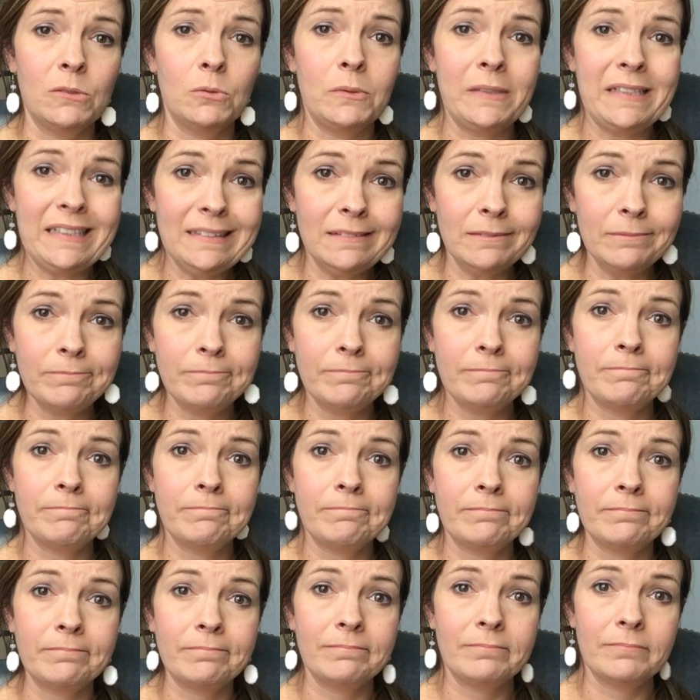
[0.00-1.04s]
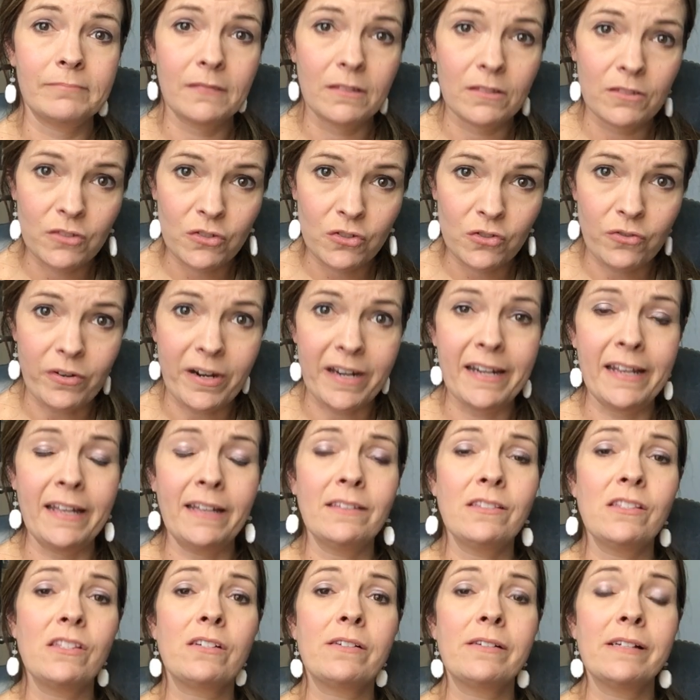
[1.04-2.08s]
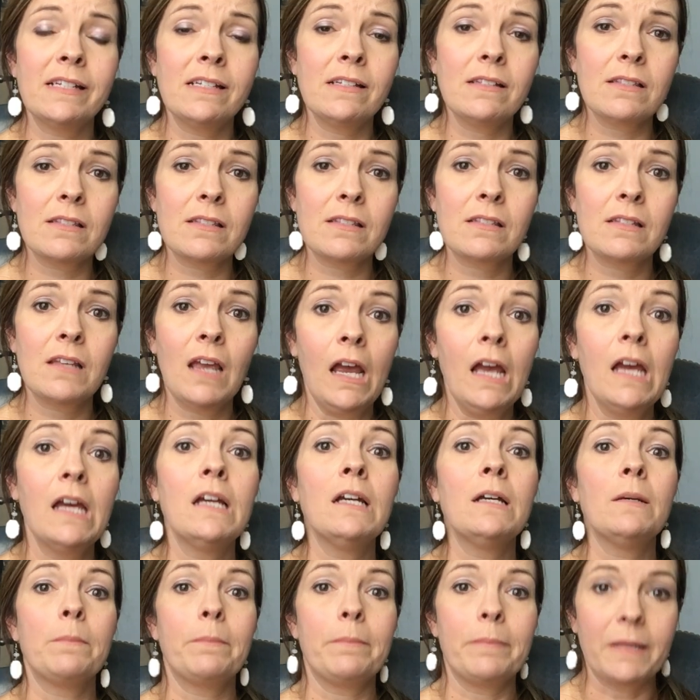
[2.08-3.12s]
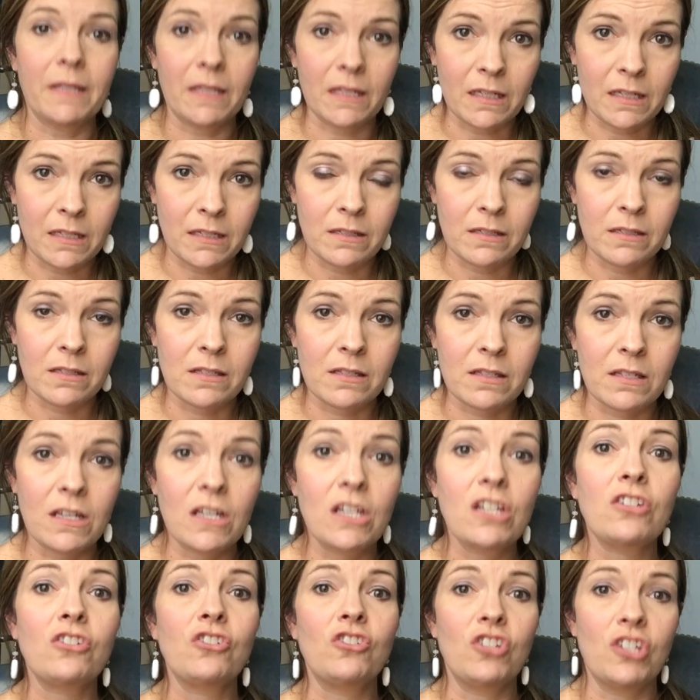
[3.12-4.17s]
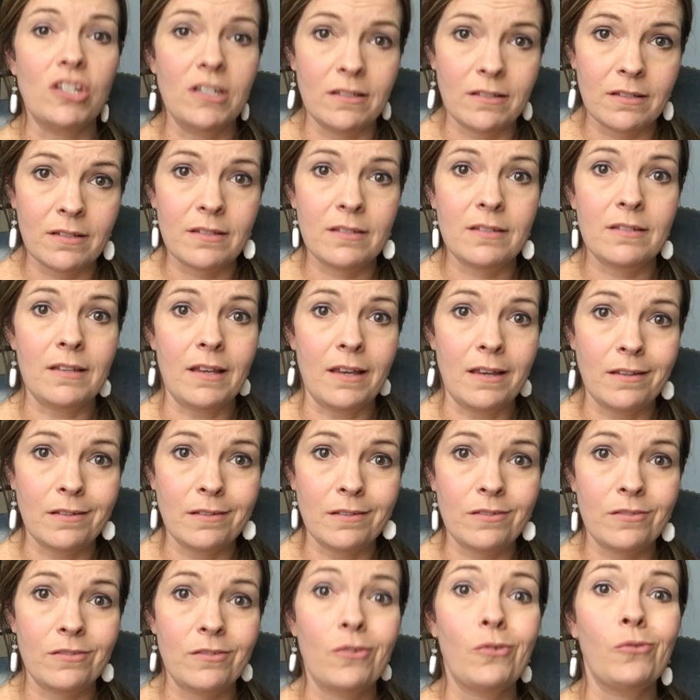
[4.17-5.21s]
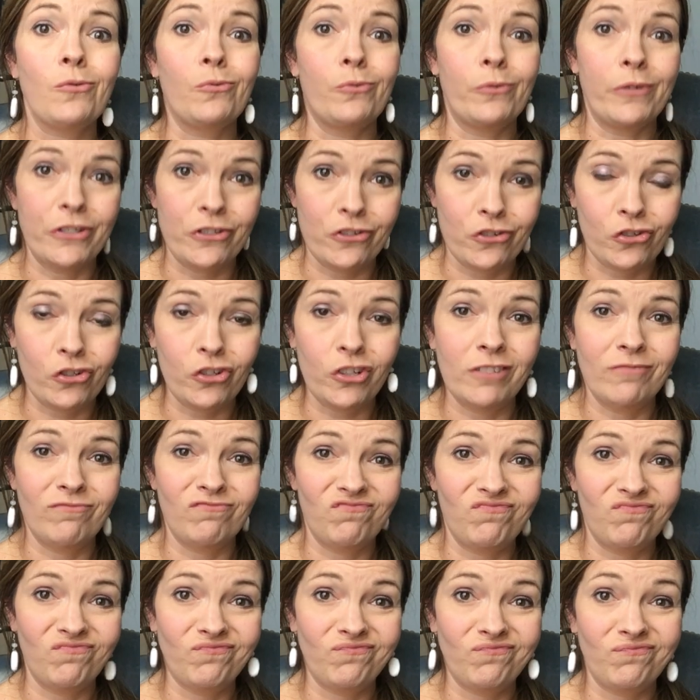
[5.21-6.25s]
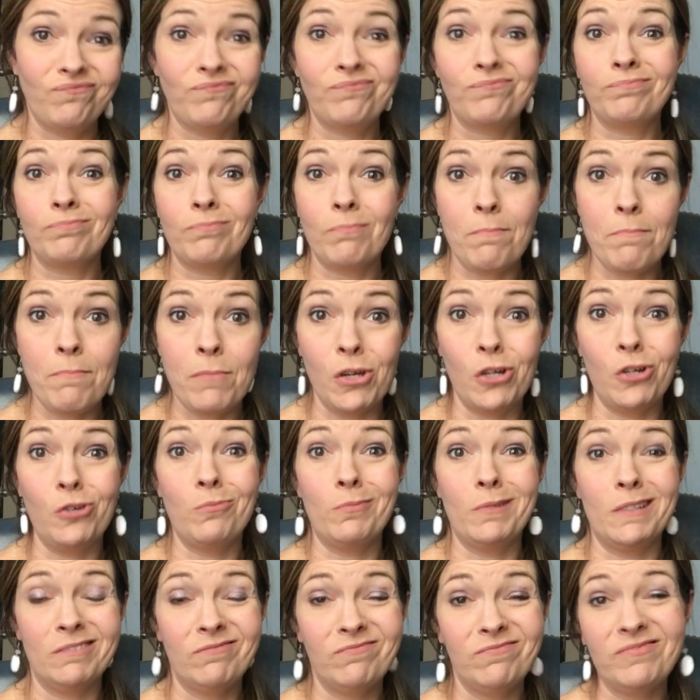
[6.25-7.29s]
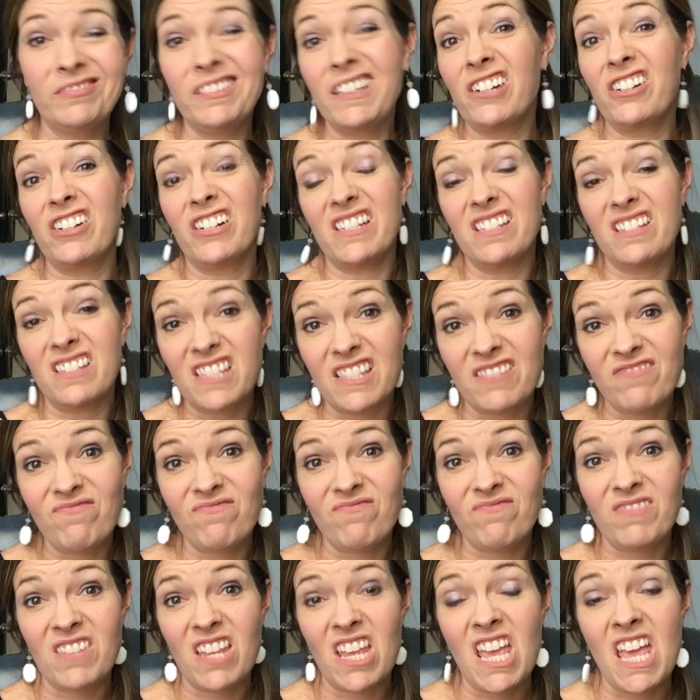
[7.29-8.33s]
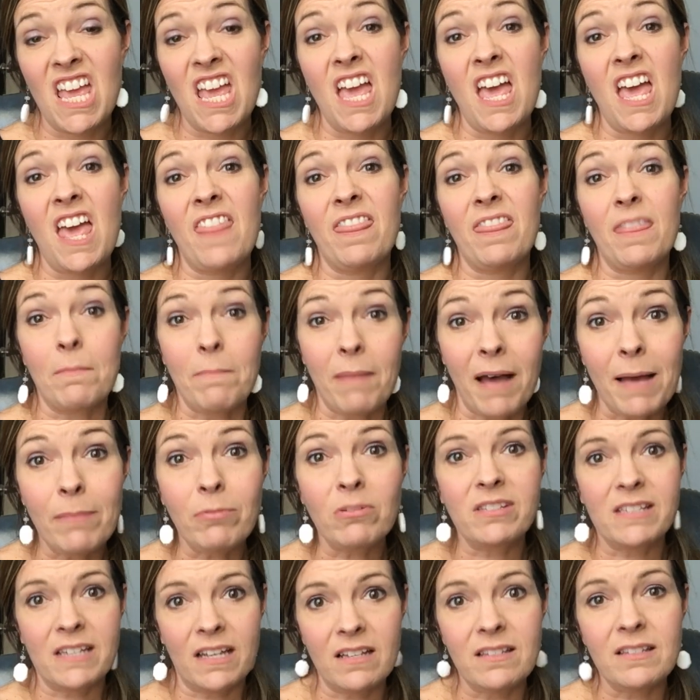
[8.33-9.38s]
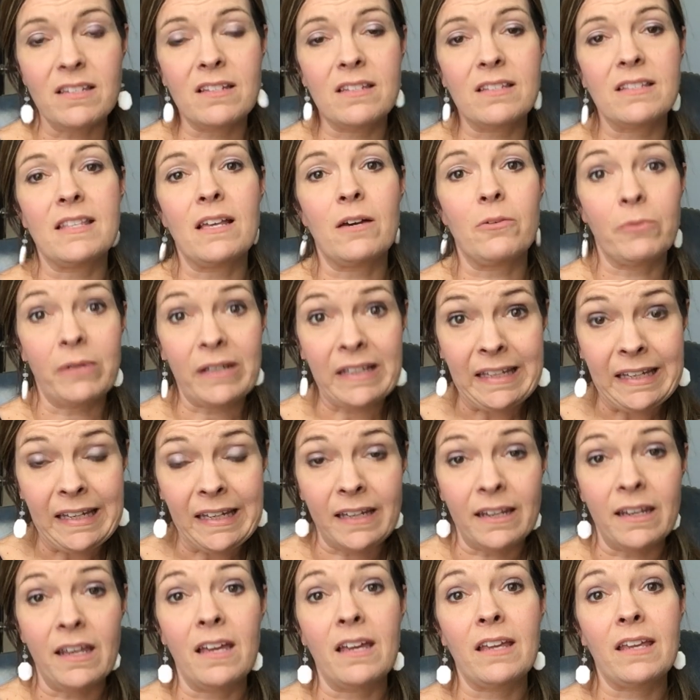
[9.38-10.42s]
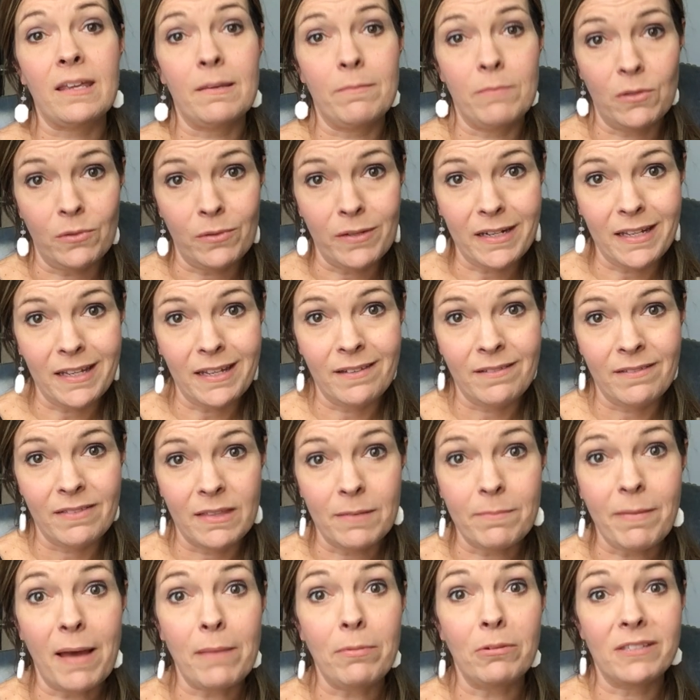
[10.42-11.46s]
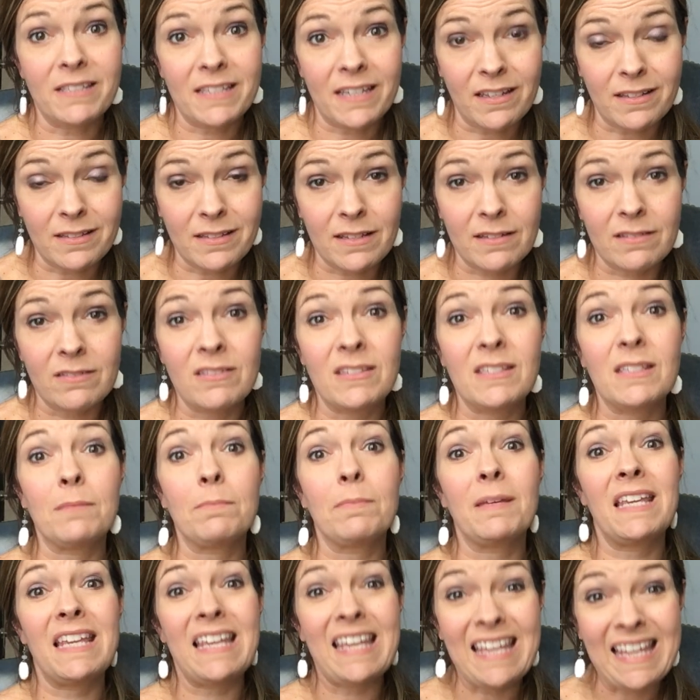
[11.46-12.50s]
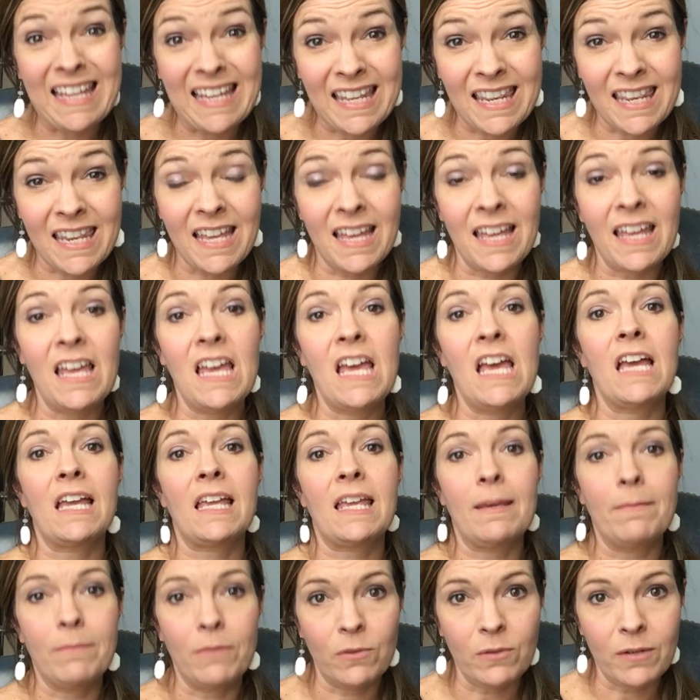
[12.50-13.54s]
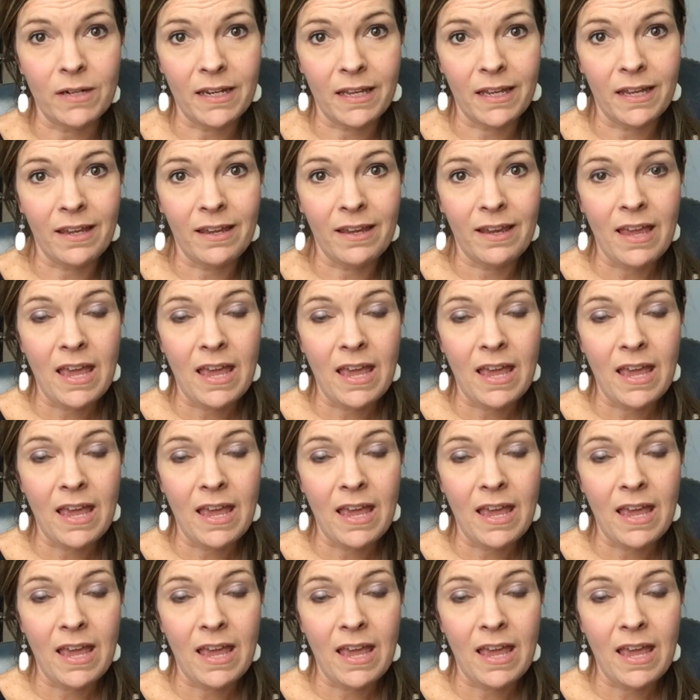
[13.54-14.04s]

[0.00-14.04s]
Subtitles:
Well, straight answer is because Jesus says we should. Boom, there it is. The Bible tells us that we need community. The Bible tells us to be in community.